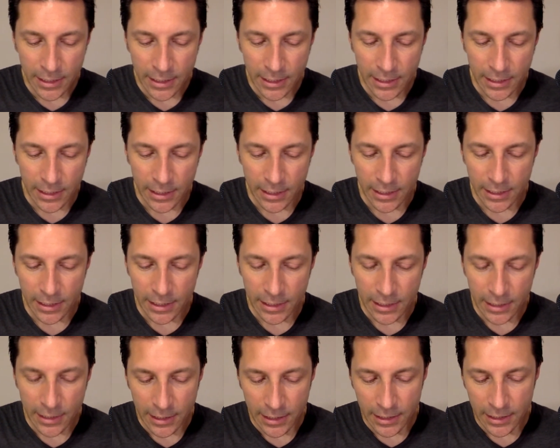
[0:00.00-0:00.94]
uh,
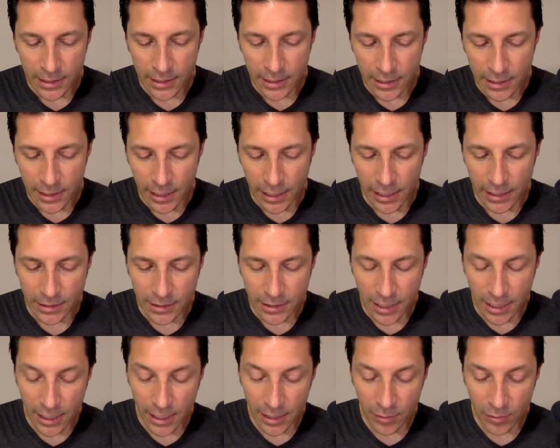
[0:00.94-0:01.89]
at
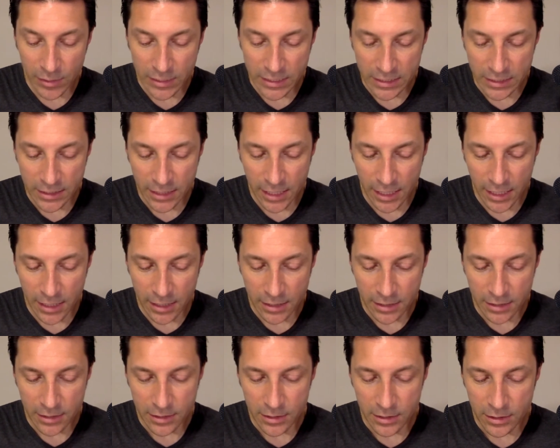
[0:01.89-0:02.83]
Iowa State.
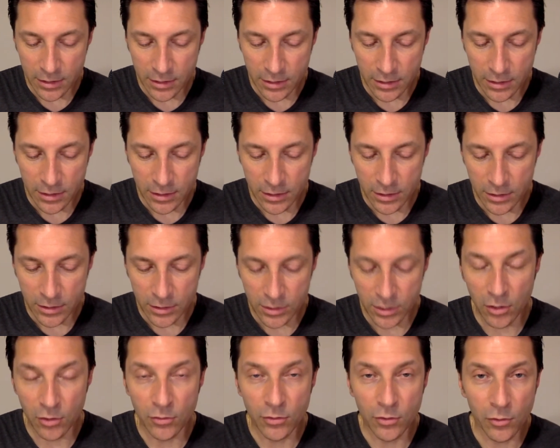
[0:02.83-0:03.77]

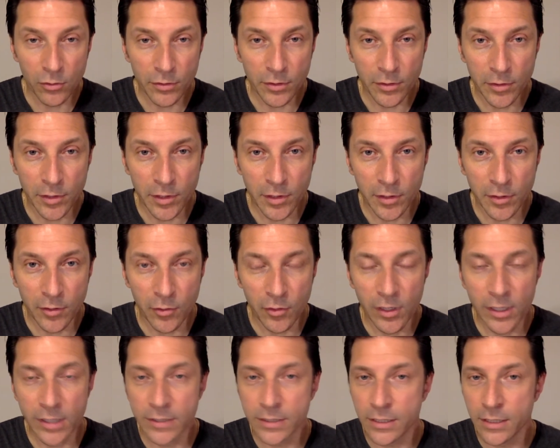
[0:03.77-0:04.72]
So Northern
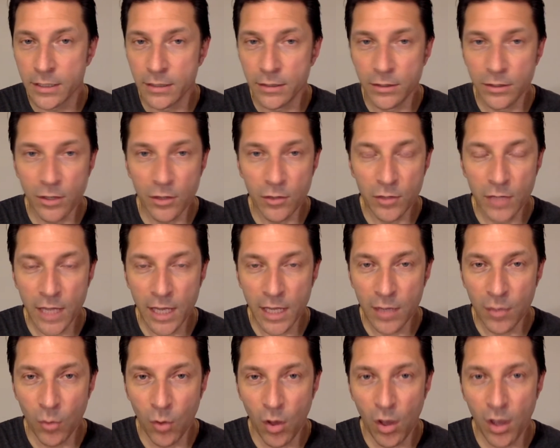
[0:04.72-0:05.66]
Illinois, no
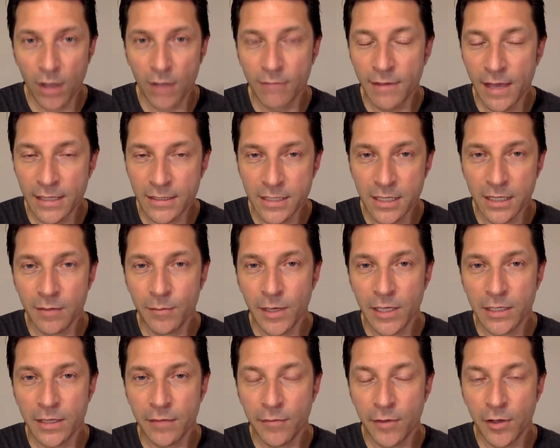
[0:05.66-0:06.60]
cakewalk. That's going to
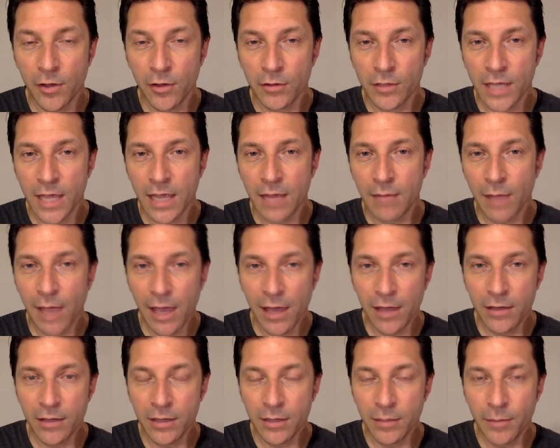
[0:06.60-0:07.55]
be a difficult game
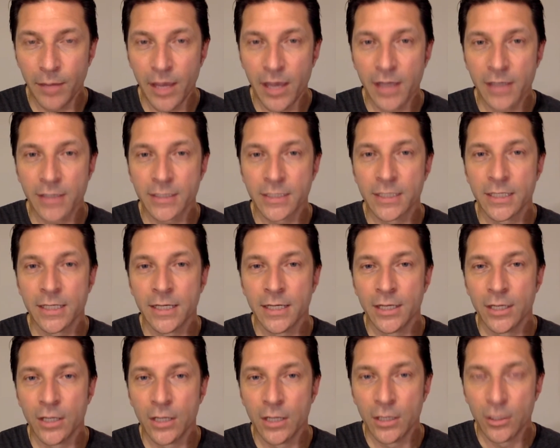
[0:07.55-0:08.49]
out of the box.
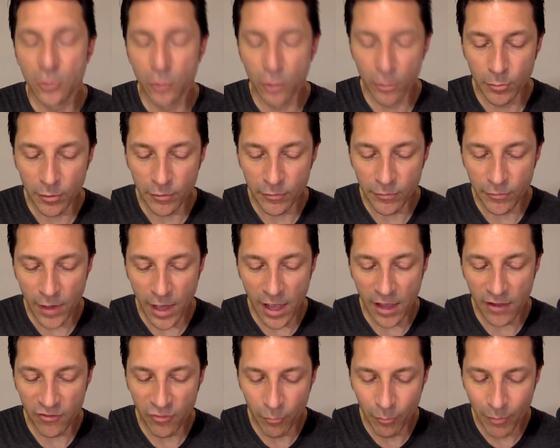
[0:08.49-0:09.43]
Group of
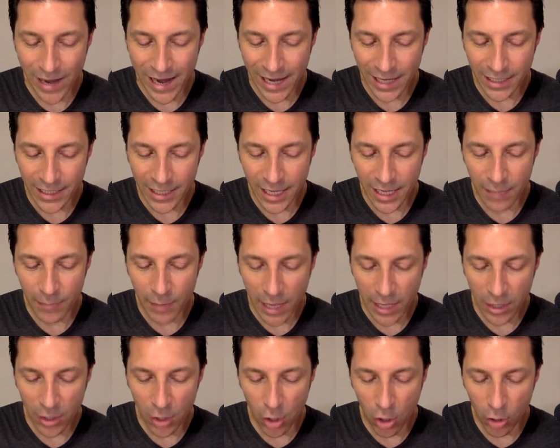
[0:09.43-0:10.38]
five MAC game
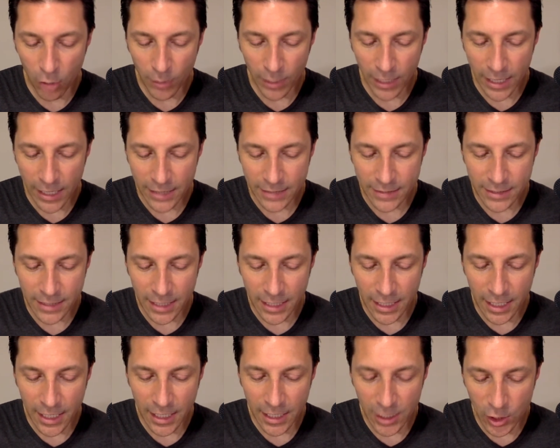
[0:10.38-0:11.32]
at home against
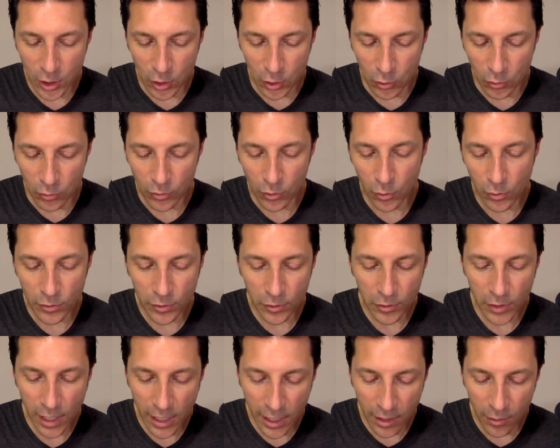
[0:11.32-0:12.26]
NIU.
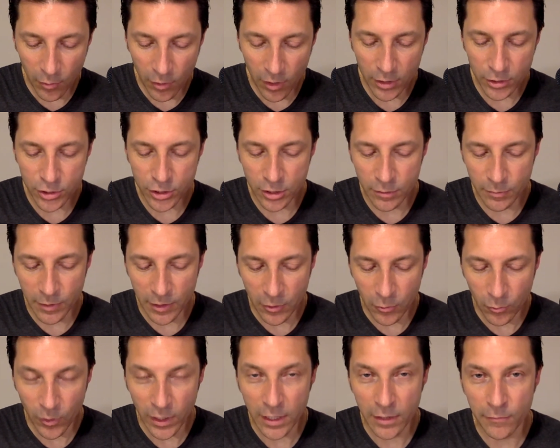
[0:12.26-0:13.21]
Northern Iowa should be
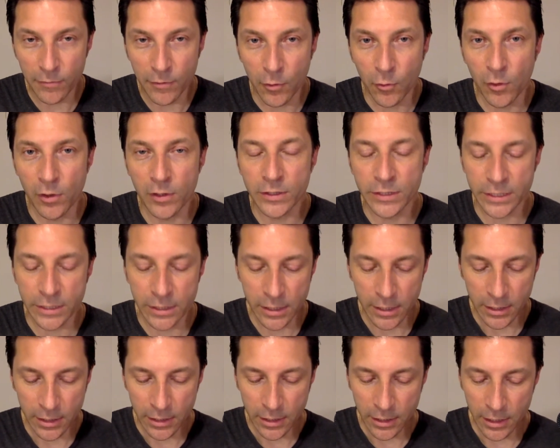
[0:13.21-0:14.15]
a win, of course.
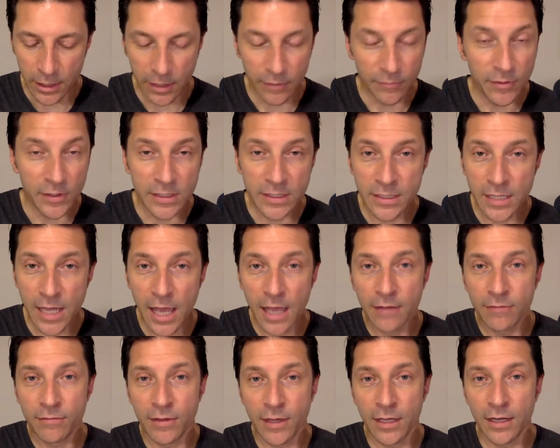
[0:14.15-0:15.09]
If it's
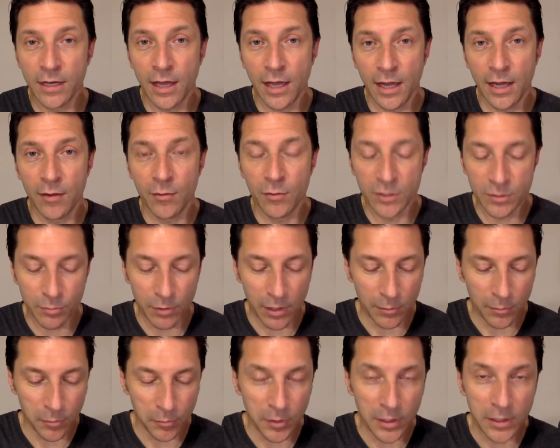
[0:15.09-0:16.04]
not, then Iowa's
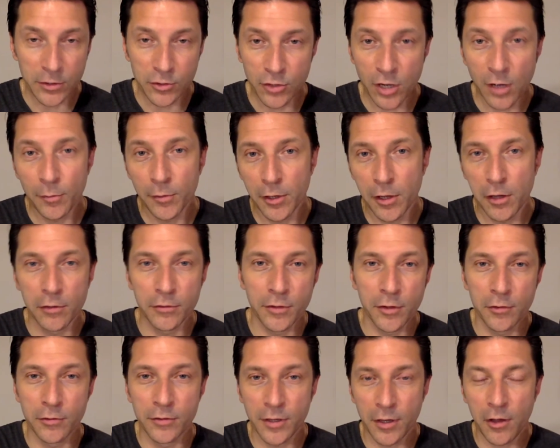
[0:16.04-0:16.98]
probably in trouble,
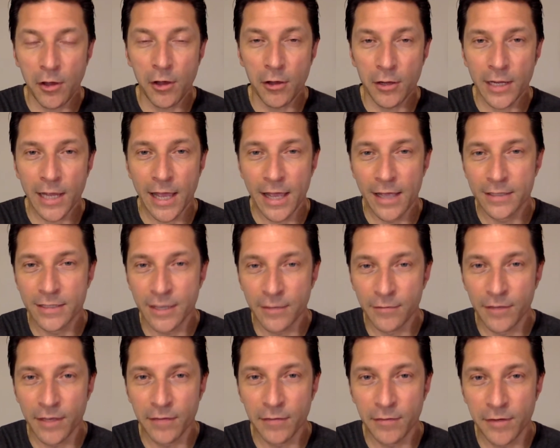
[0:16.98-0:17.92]
although the Hawkeyes
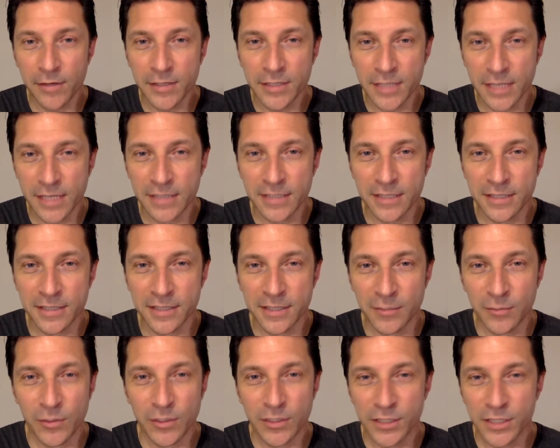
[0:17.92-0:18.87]
have given us seasons
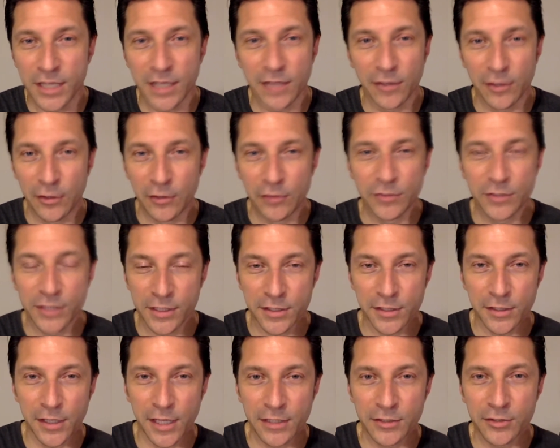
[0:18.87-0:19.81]
in which they lose to
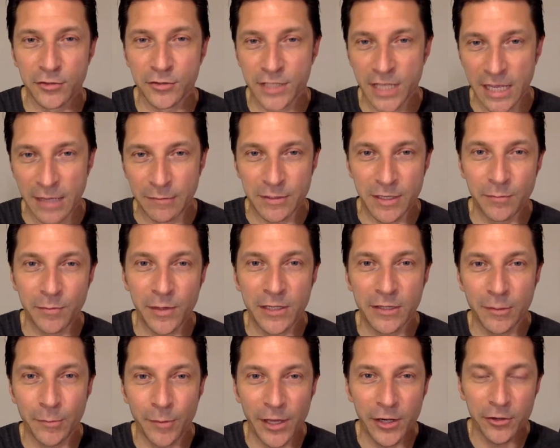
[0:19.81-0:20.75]
the lesser teams and
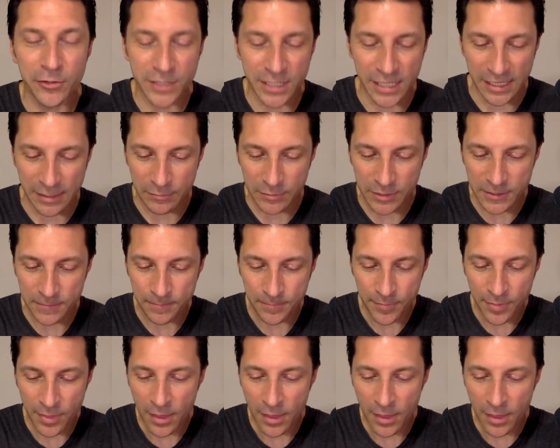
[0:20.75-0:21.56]
beat the better teams.